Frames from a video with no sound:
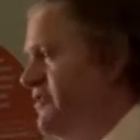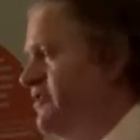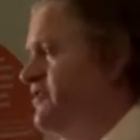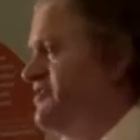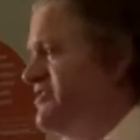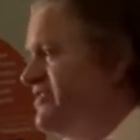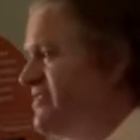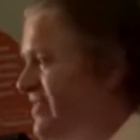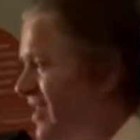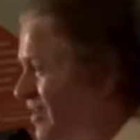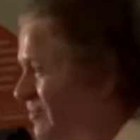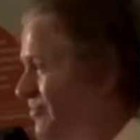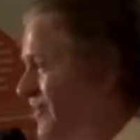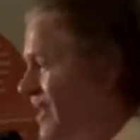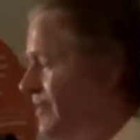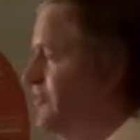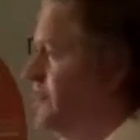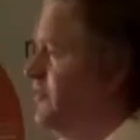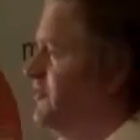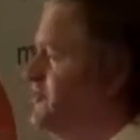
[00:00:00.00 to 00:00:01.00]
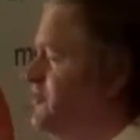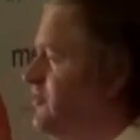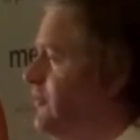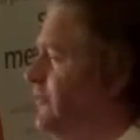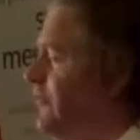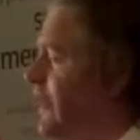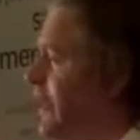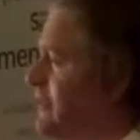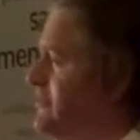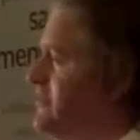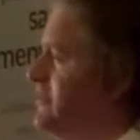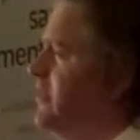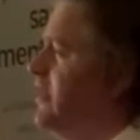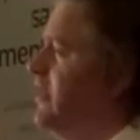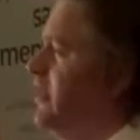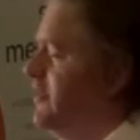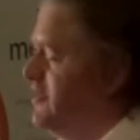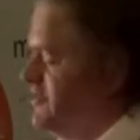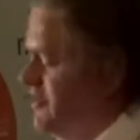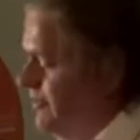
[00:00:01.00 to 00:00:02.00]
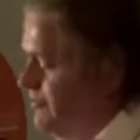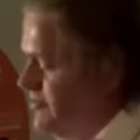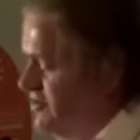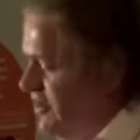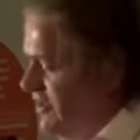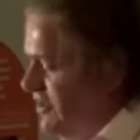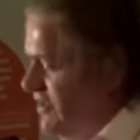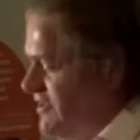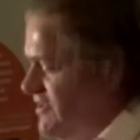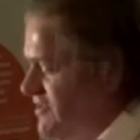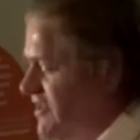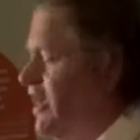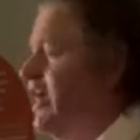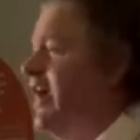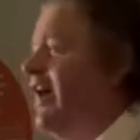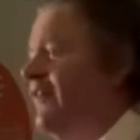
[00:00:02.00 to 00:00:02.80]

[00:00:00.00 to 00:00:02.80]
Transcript: There's some evidence on that in some studies.